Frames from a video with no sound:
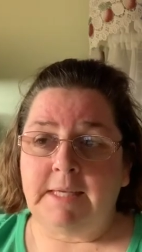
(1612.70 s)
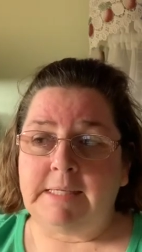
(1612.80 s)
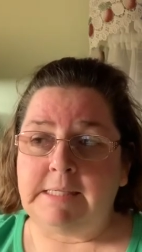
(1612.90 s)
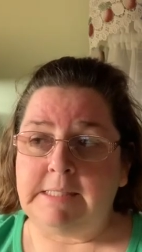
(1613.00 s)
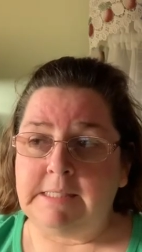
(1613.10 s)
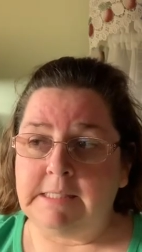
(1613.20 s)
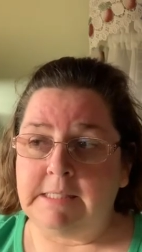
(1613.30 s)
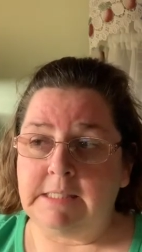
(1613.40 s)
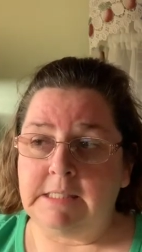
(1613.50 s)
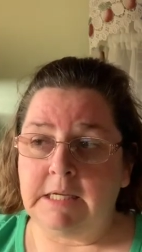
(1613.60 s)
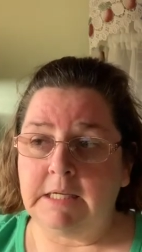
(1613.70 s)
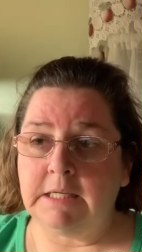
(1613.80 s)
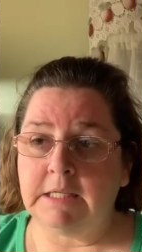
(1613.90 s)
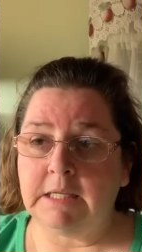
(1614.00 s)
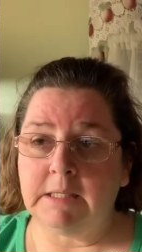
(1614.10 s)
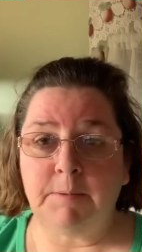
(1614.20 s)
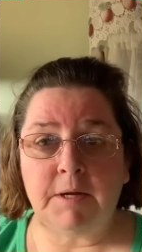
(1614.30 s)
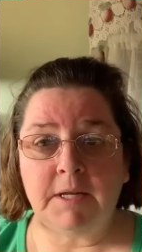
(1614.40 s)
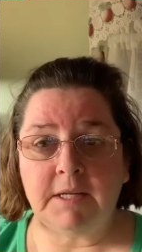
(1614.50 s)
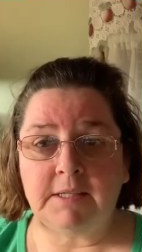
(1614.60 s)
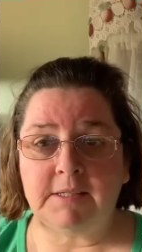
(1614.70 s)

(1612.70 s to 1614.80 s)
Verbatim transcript: And that's about it.